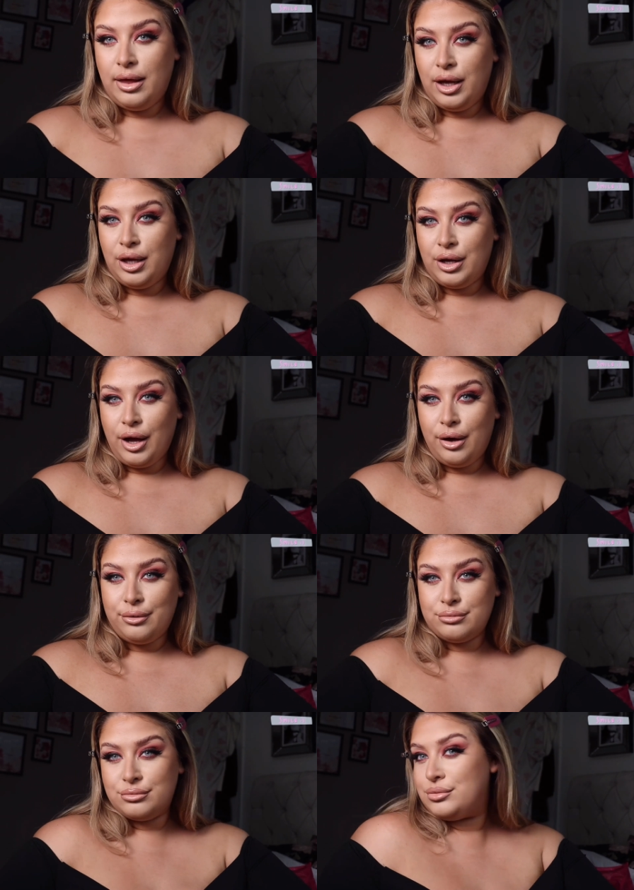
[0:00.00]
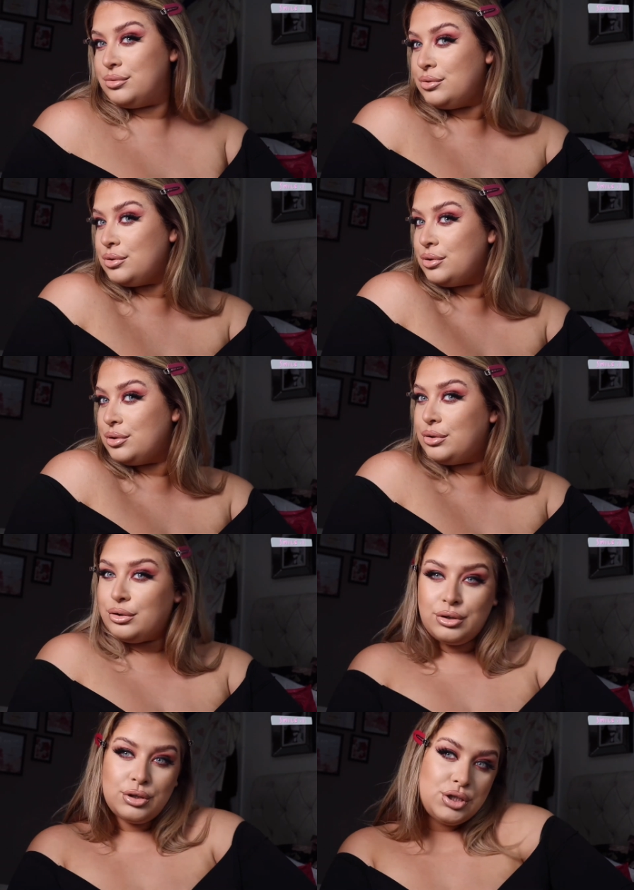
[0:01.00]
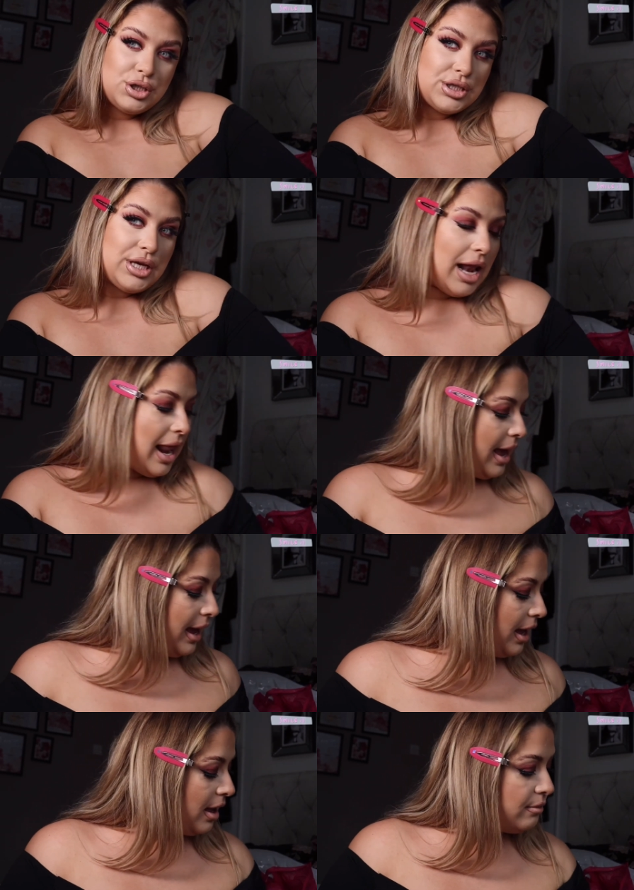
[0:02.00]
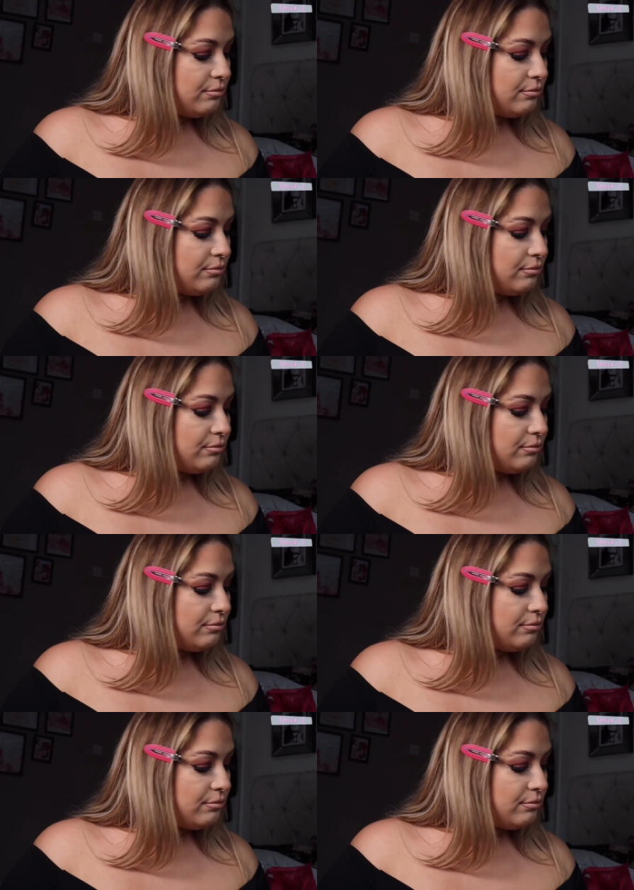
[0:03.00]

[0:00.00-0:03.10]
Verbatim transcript: you go. Gorgeous glam.